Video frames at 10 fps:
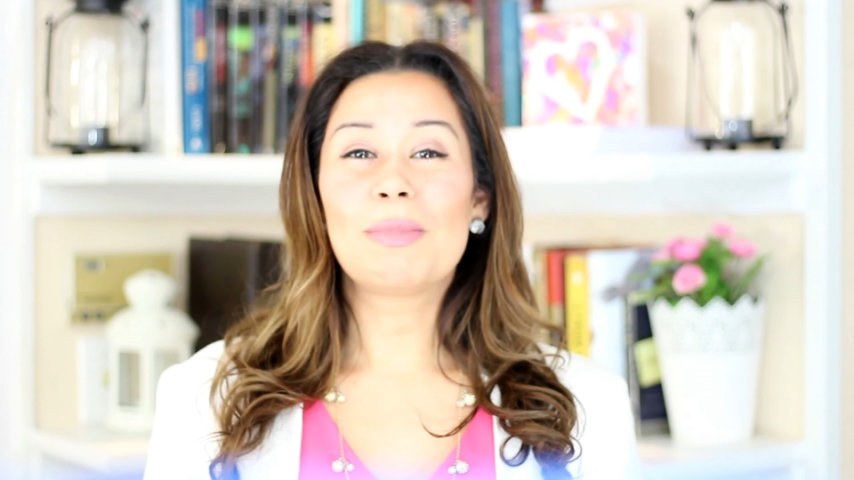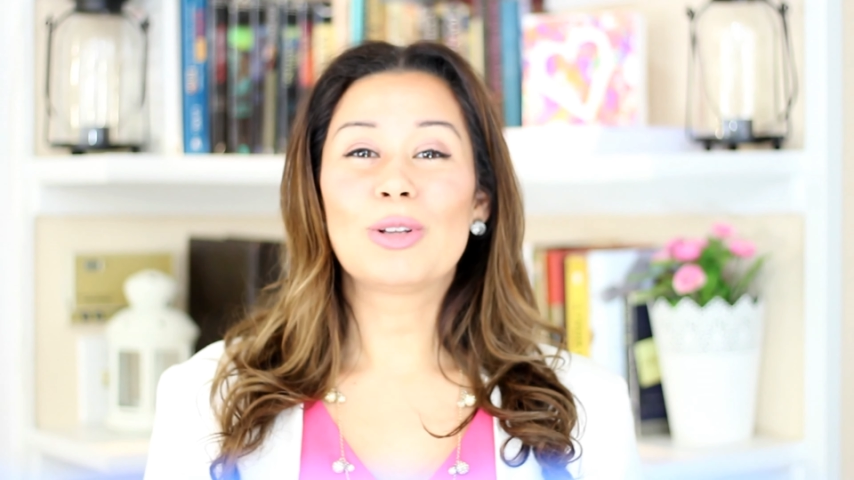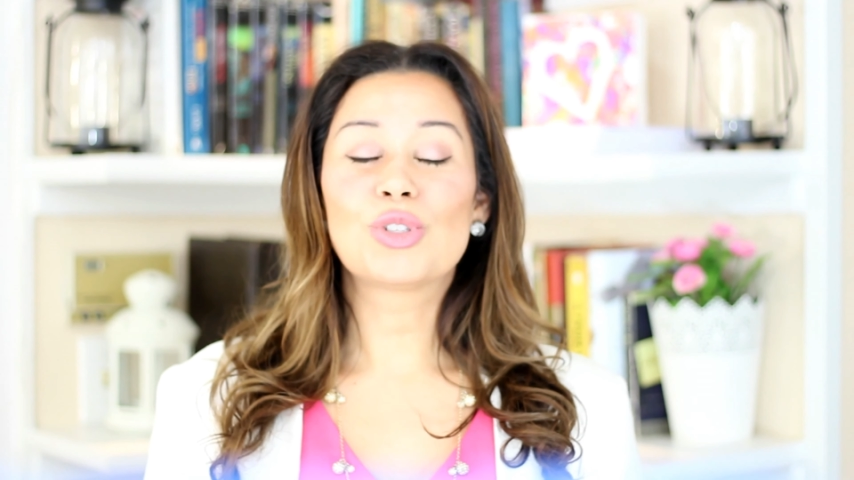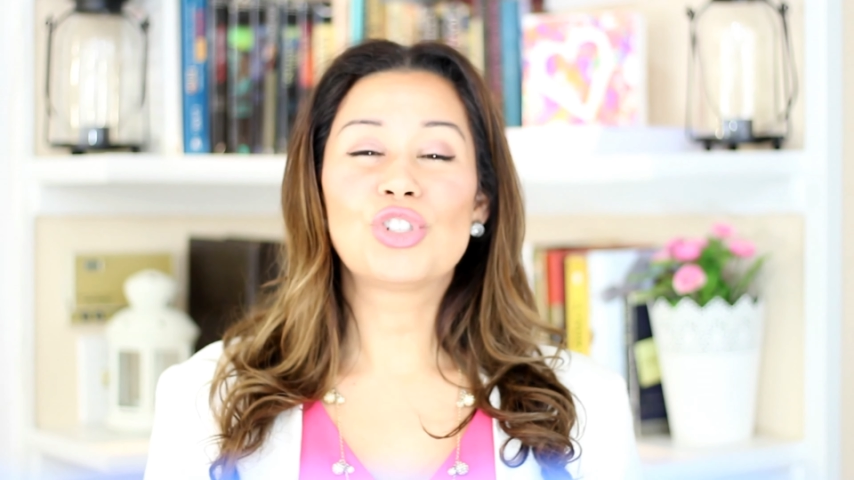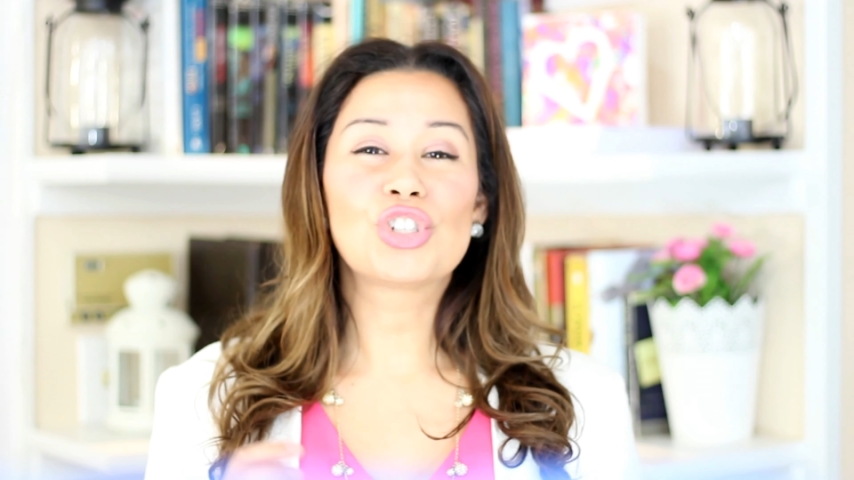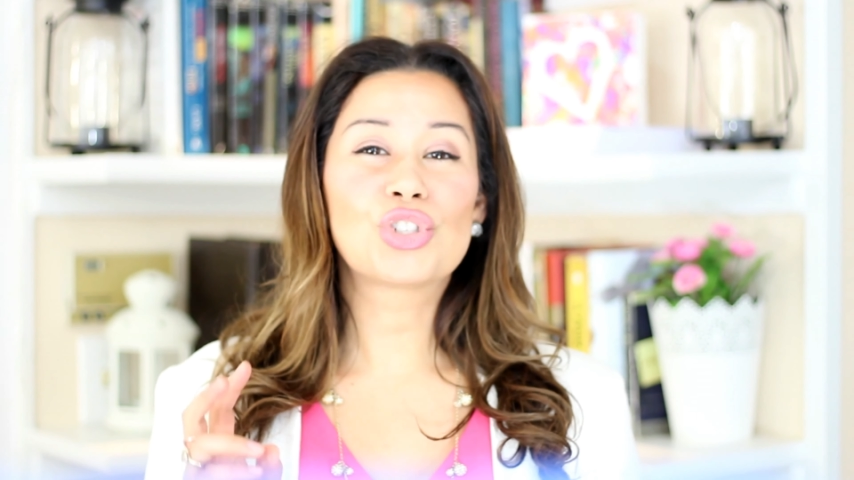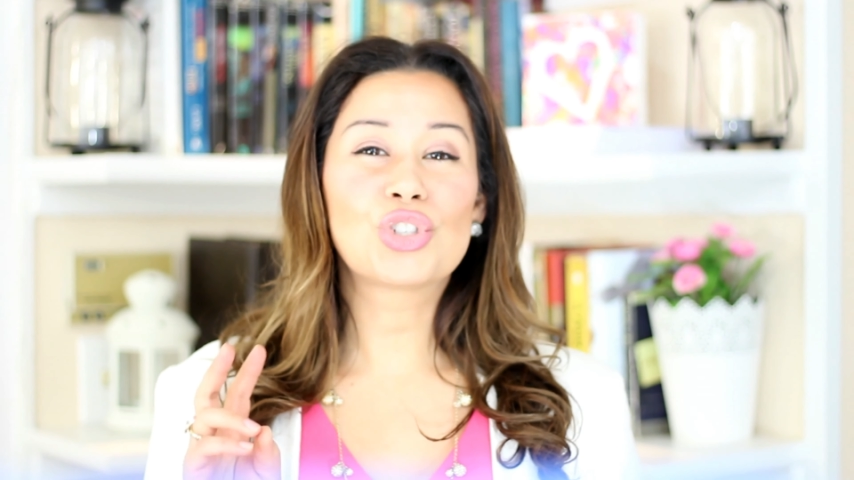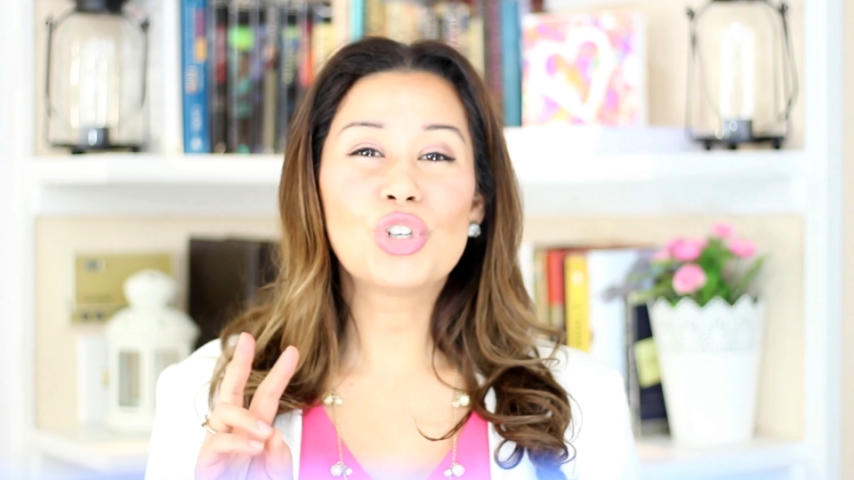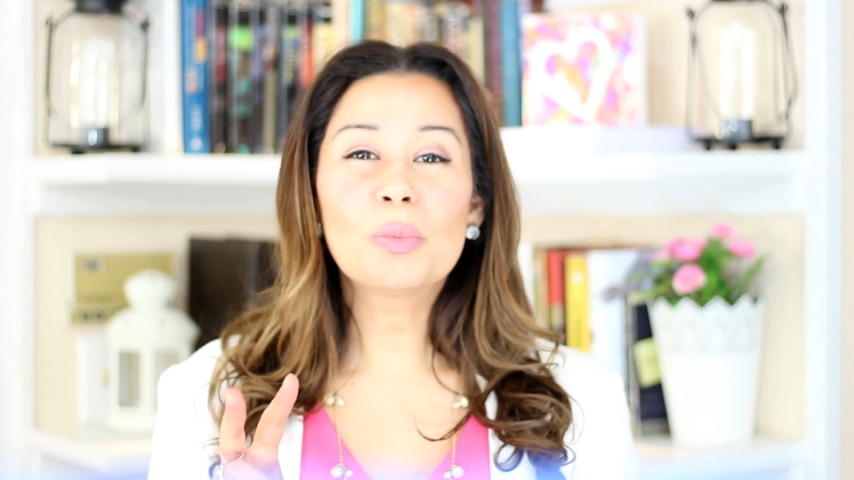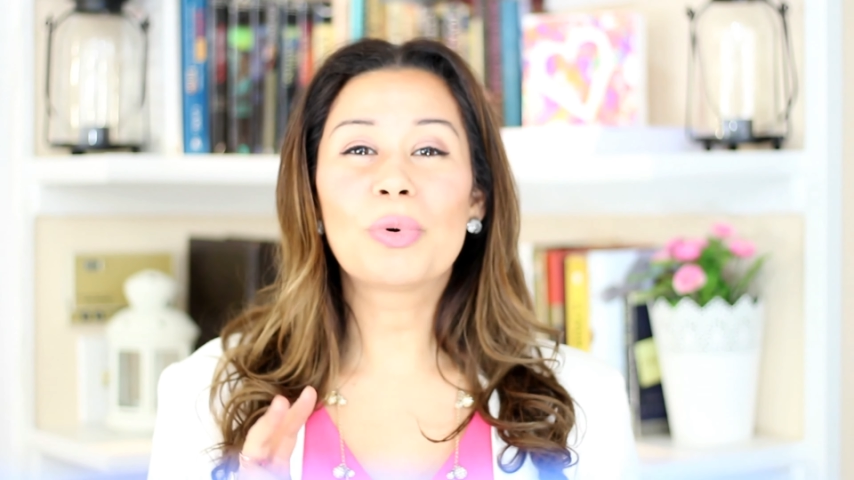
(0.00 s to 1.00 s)
about just
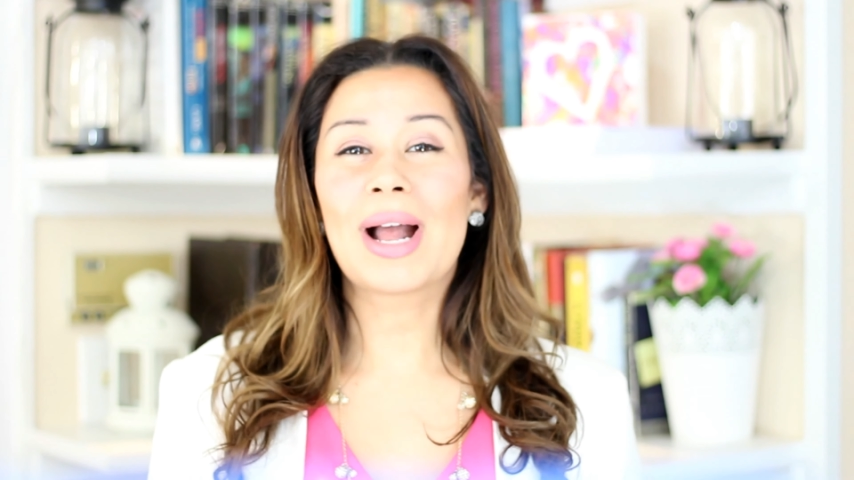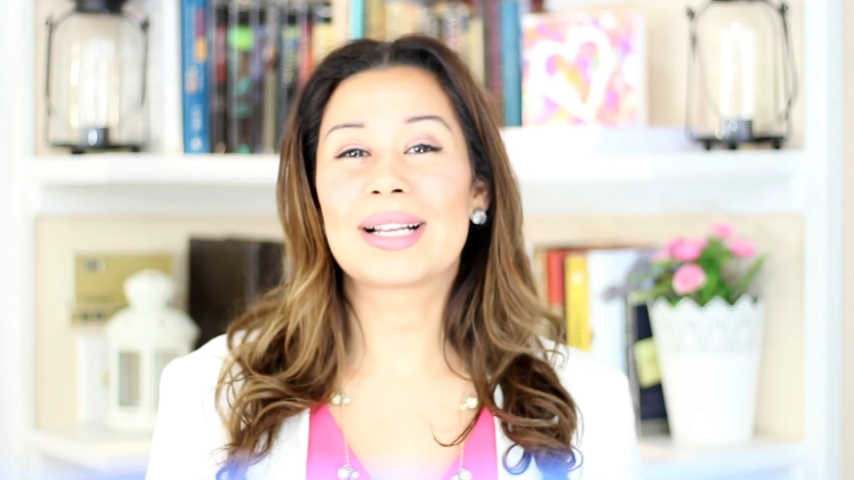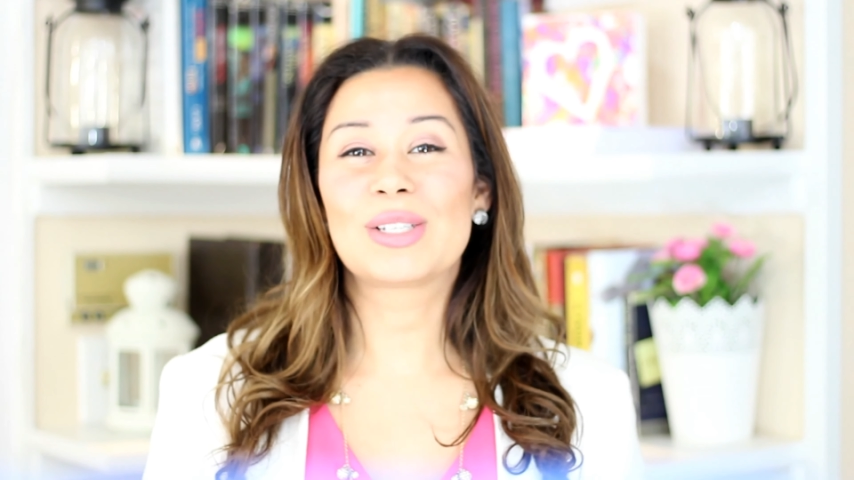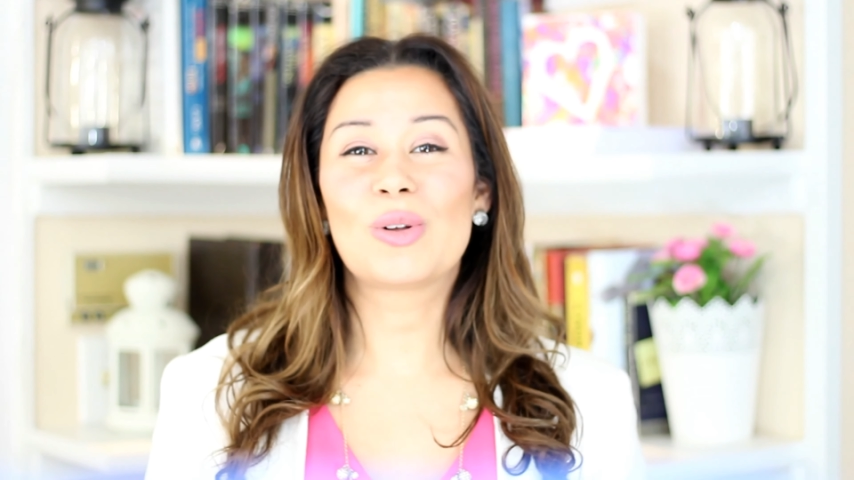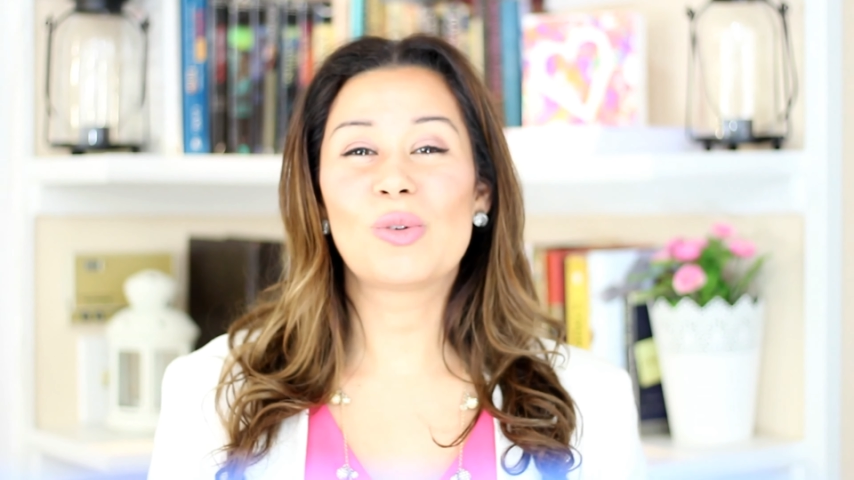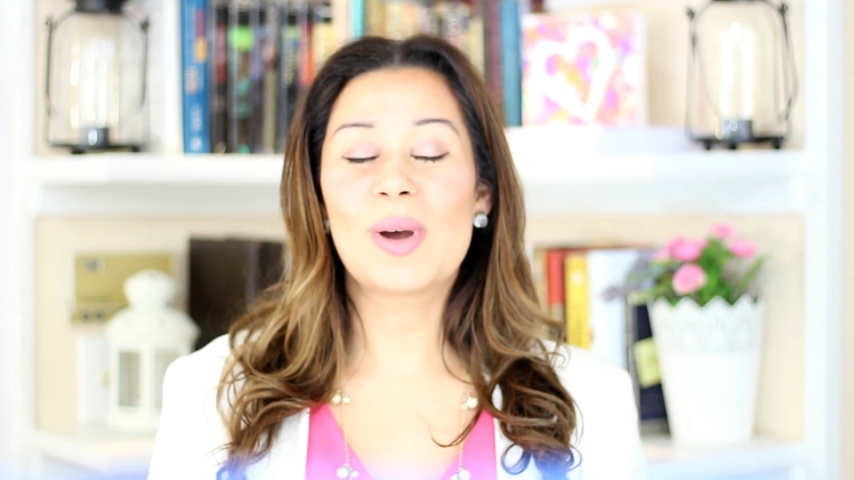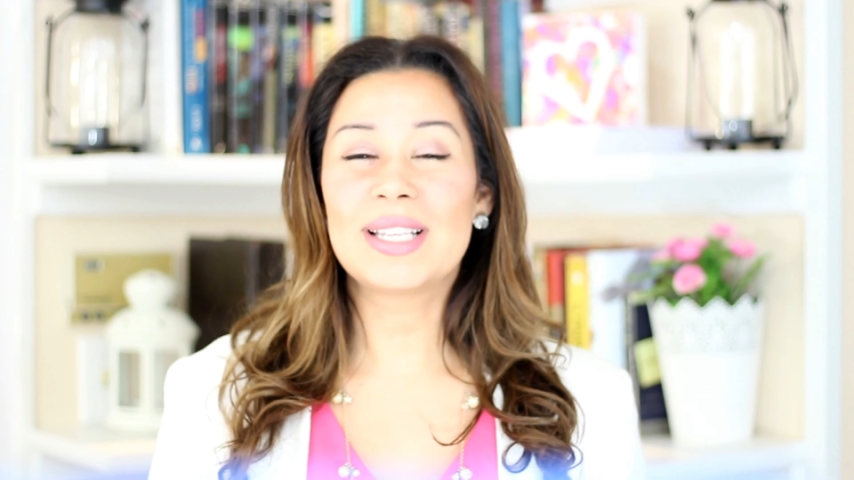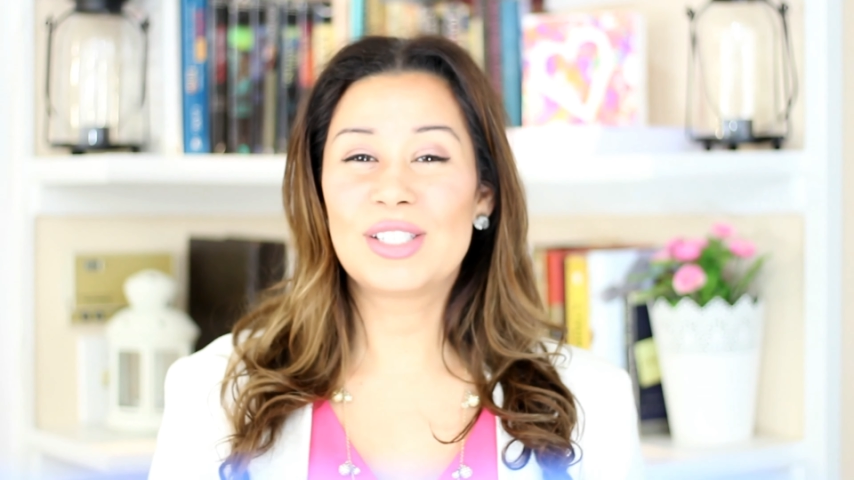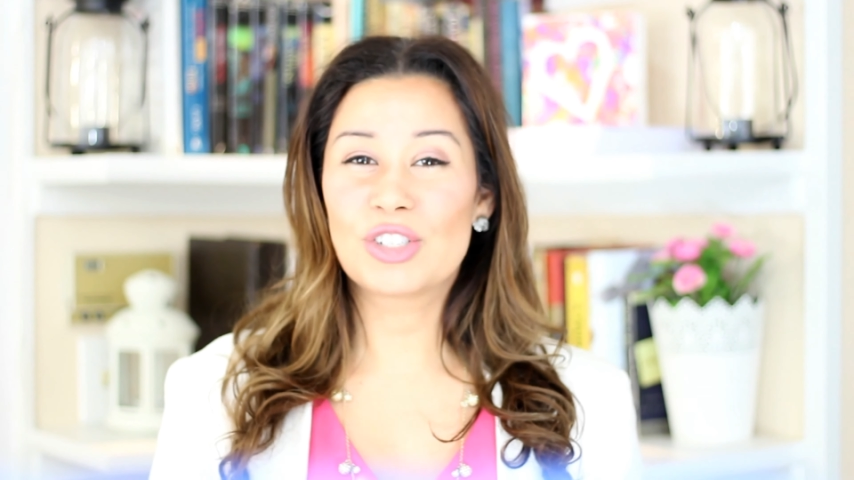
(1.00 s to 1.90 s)
two practical ways.